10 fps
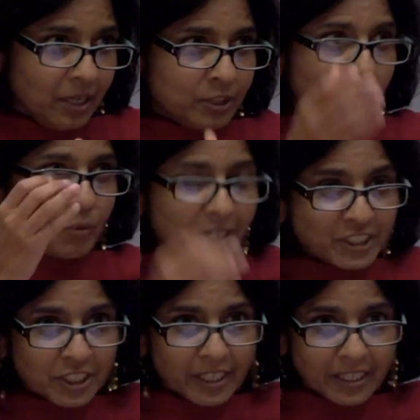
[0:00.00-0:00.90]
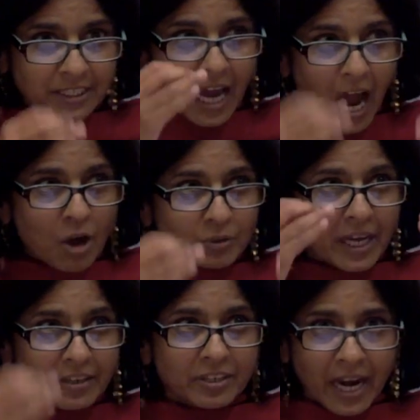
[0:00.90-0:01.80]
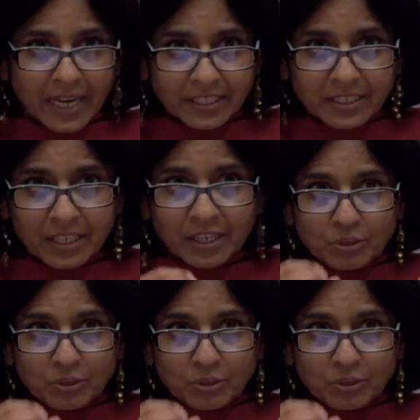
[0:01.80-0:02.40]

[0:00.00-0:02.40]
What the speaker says: The question is how that right